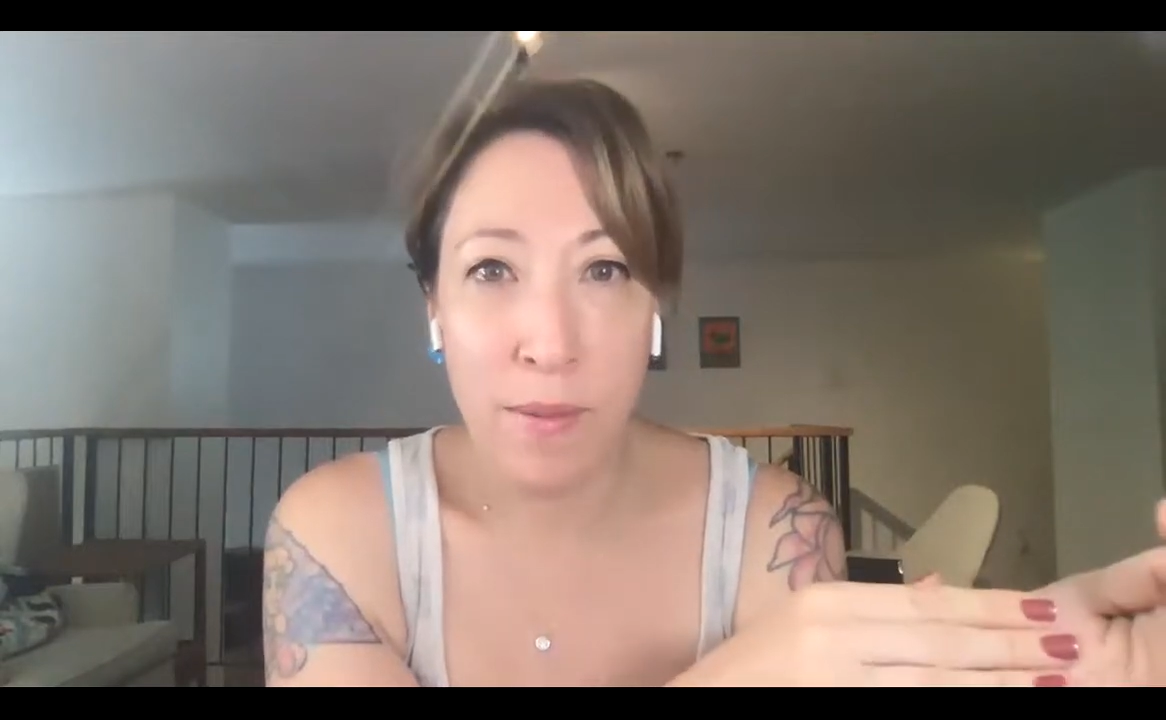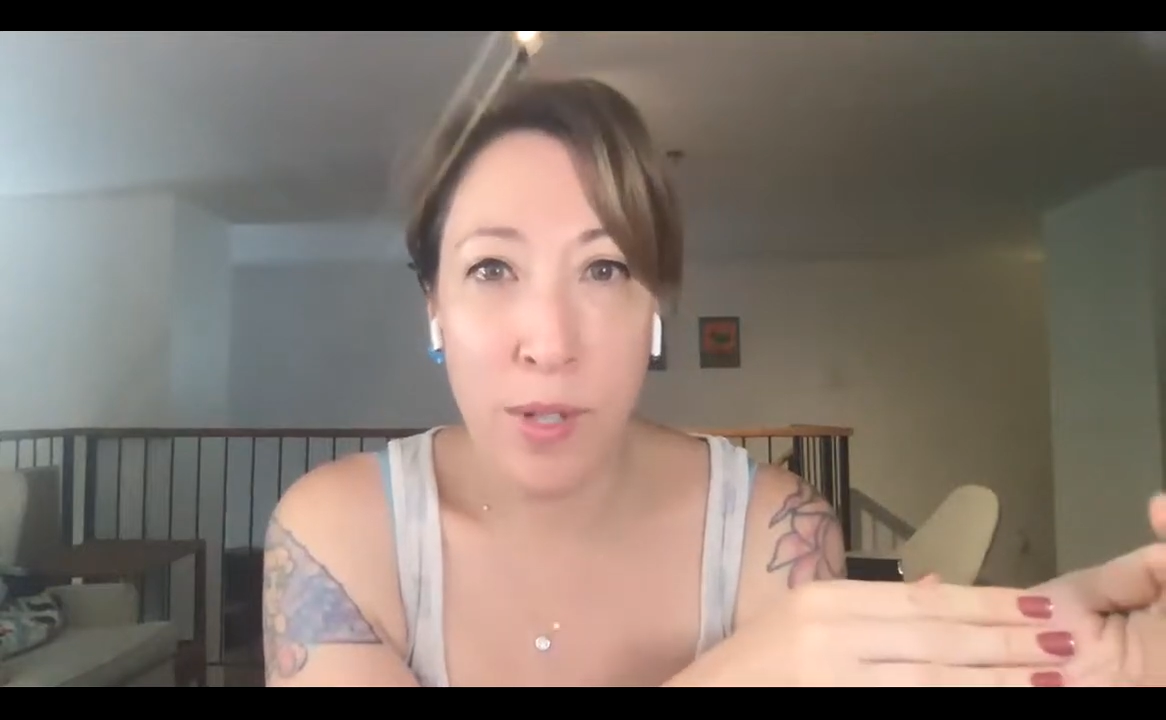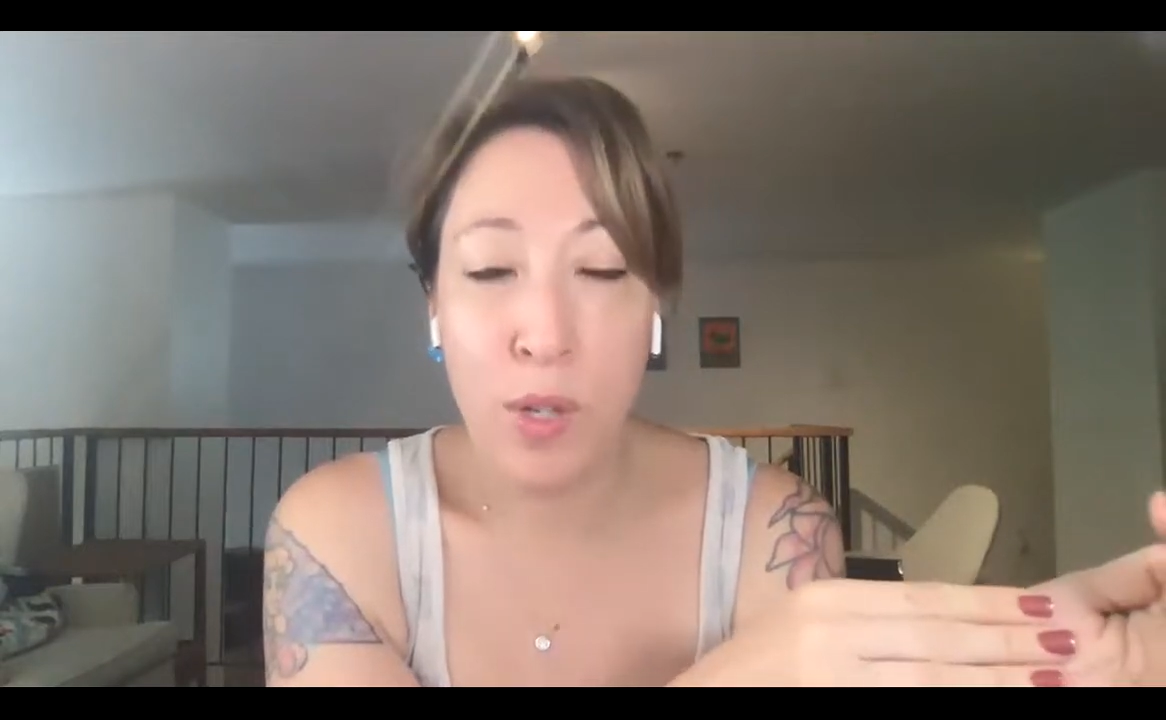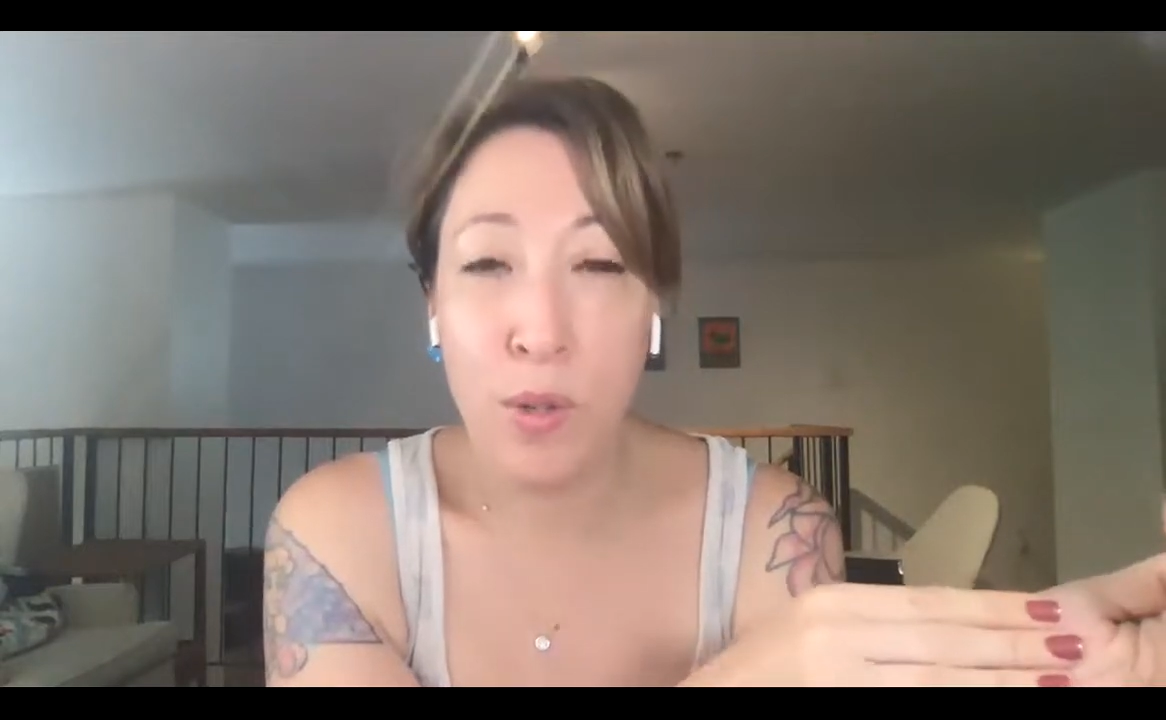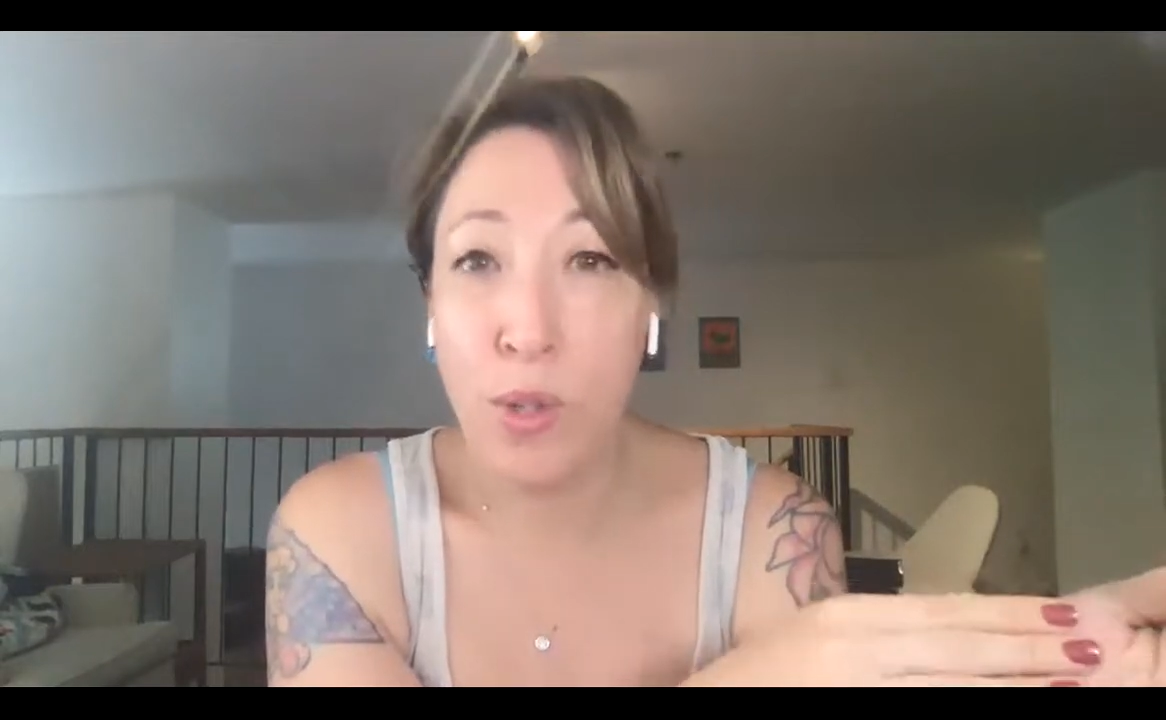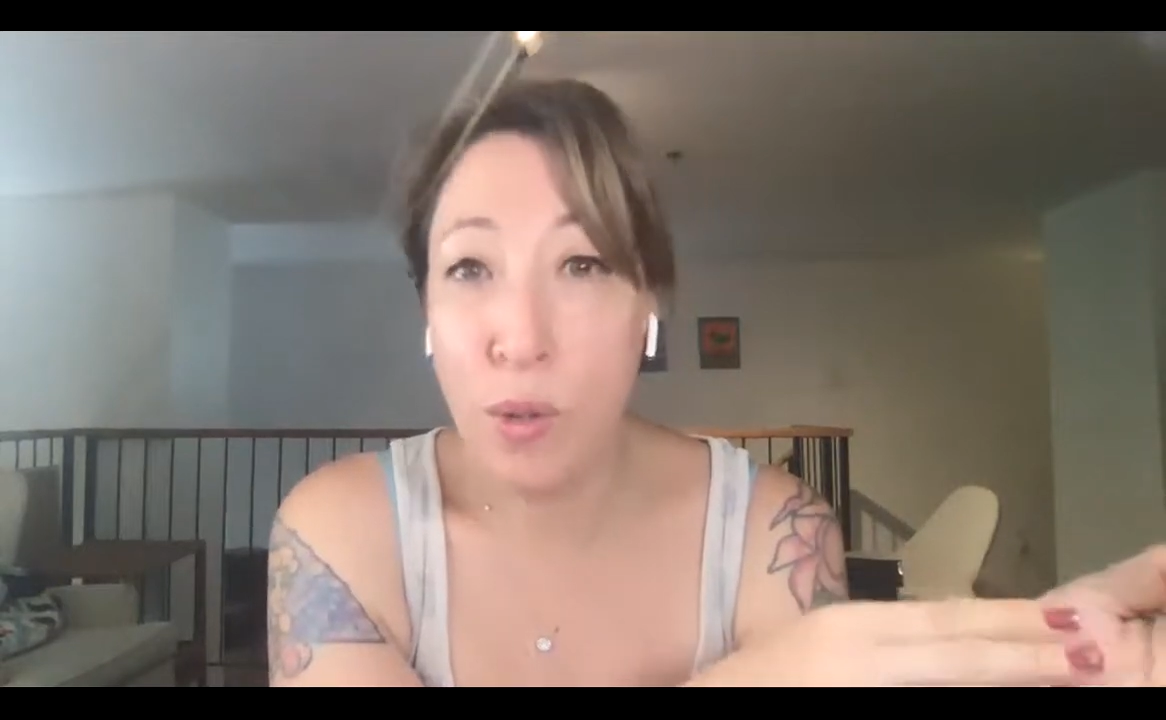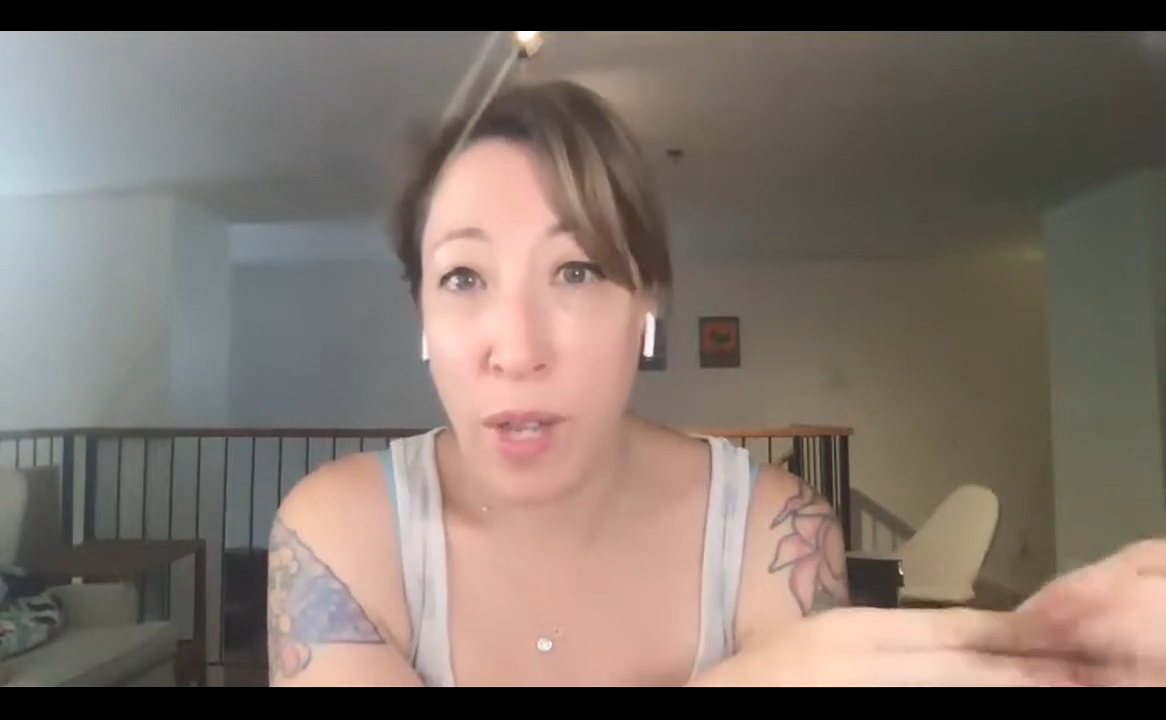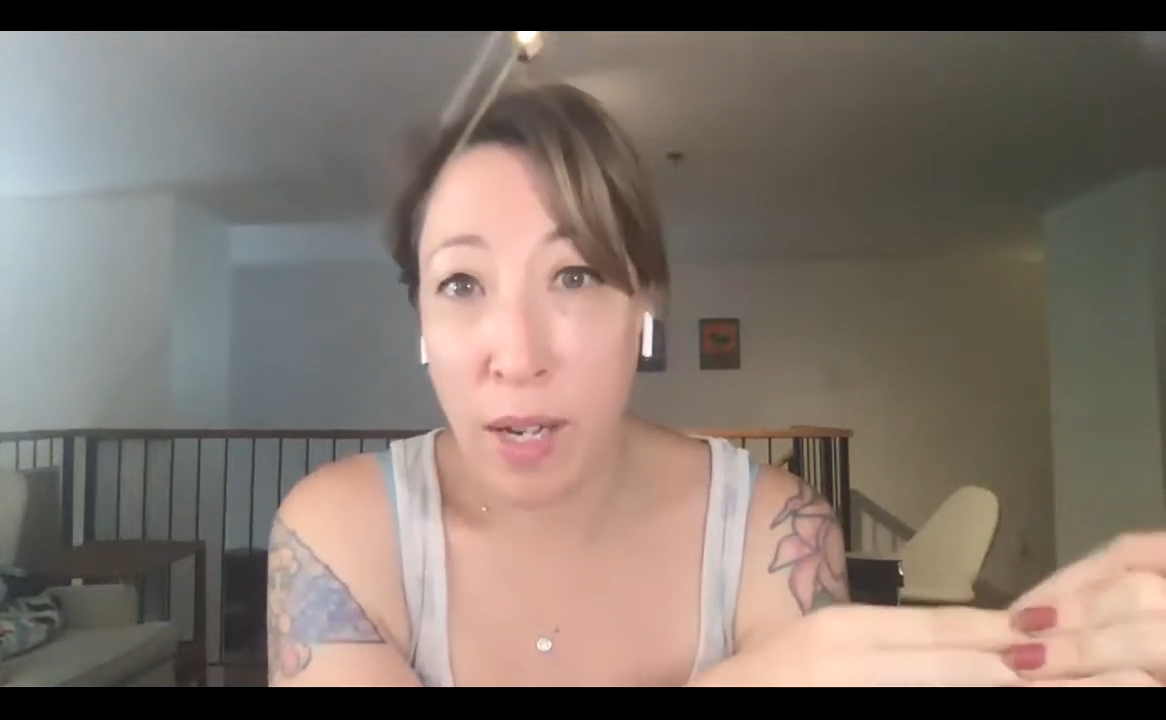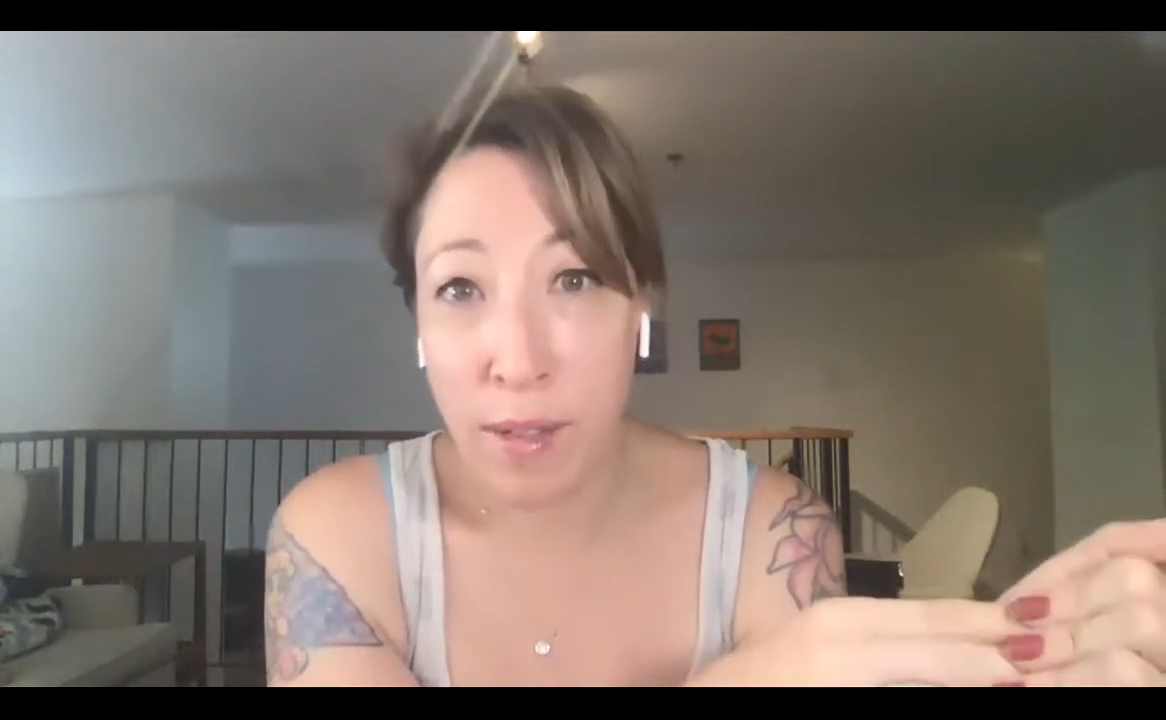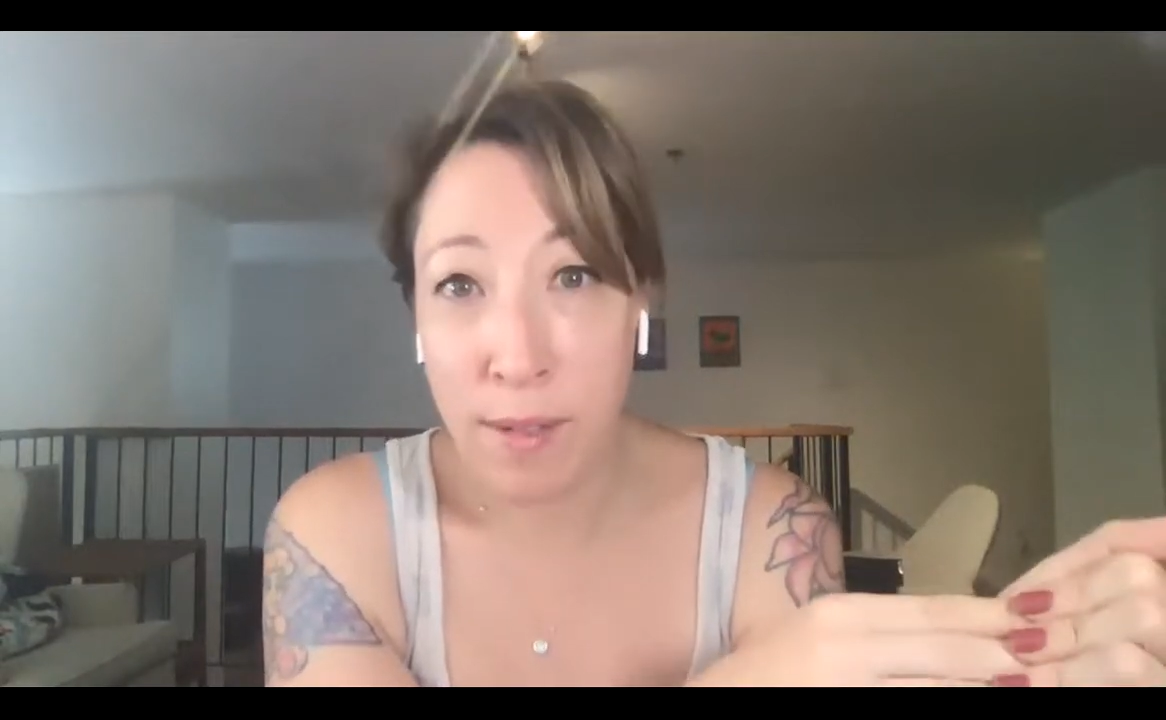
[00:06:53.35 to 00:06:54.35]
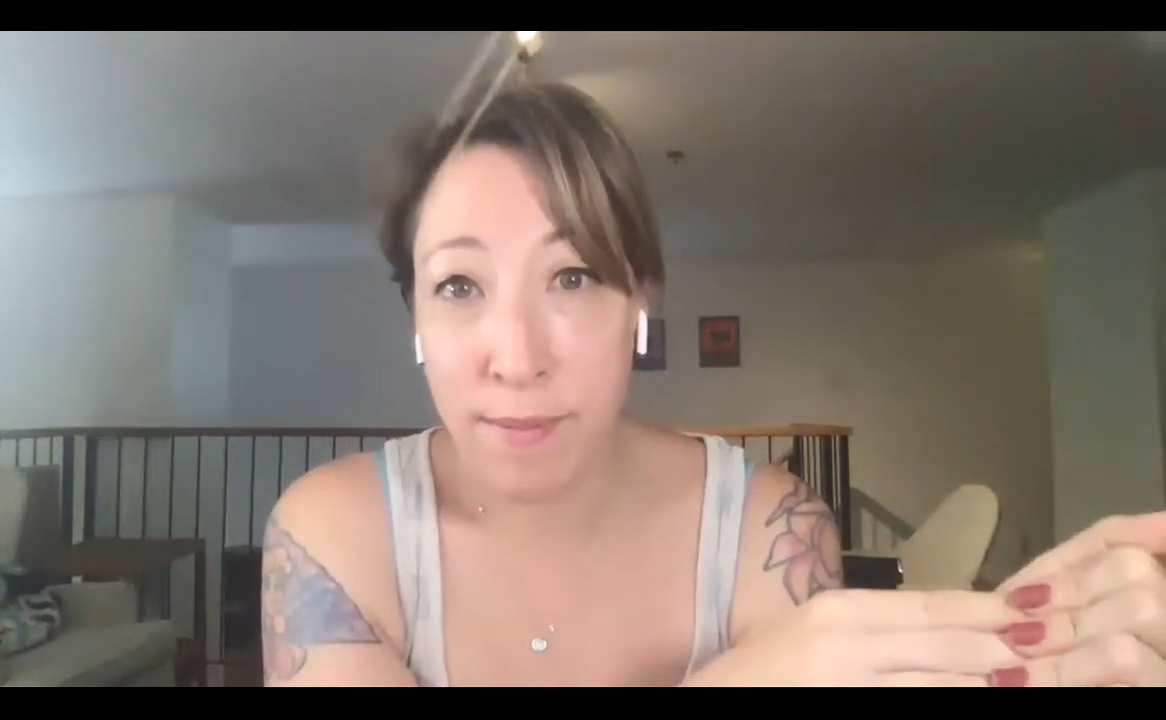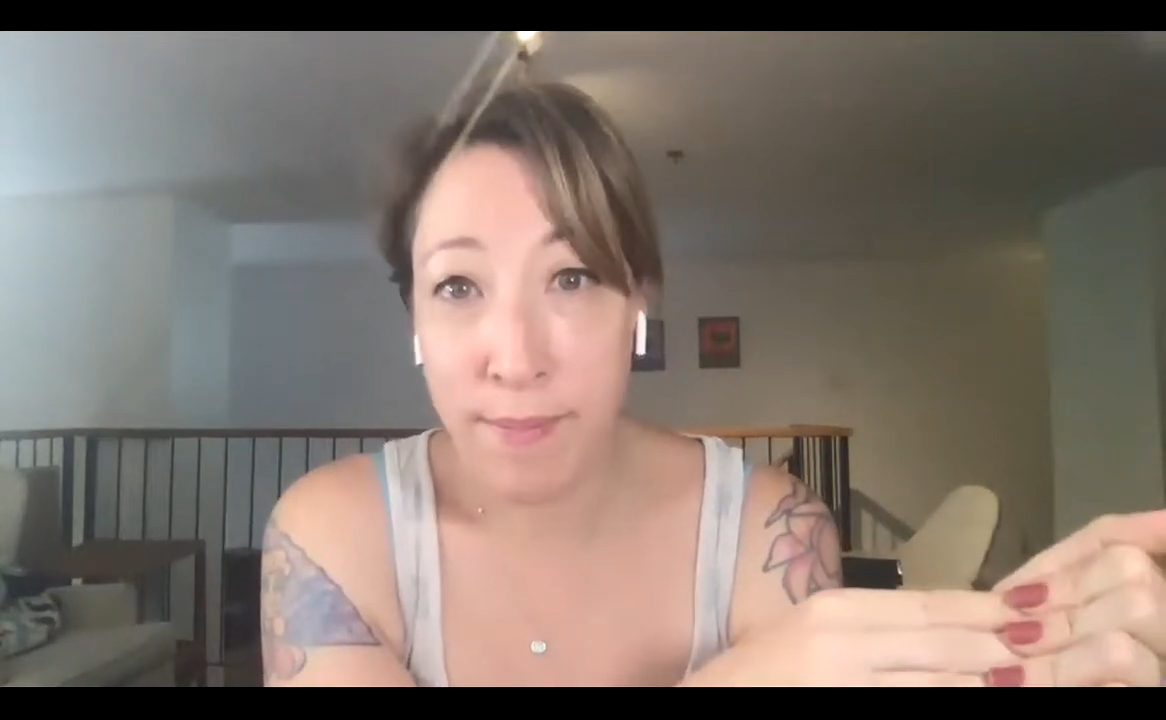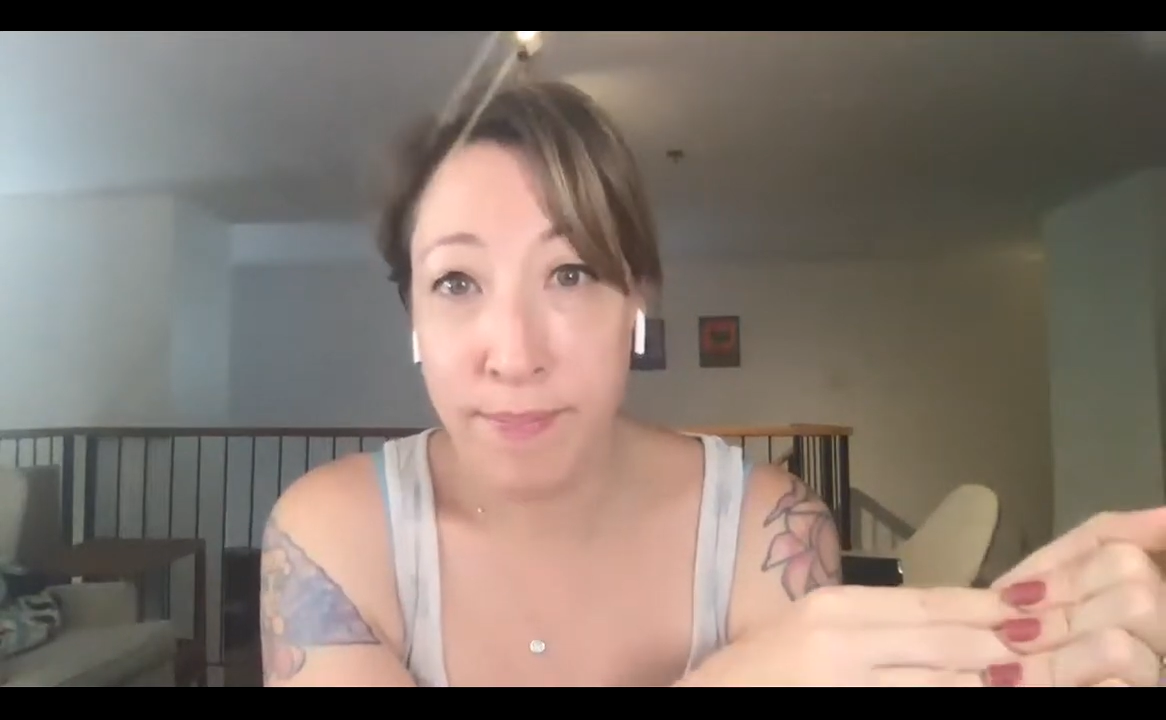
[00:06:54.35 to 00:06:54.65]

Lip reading: to do 2 things.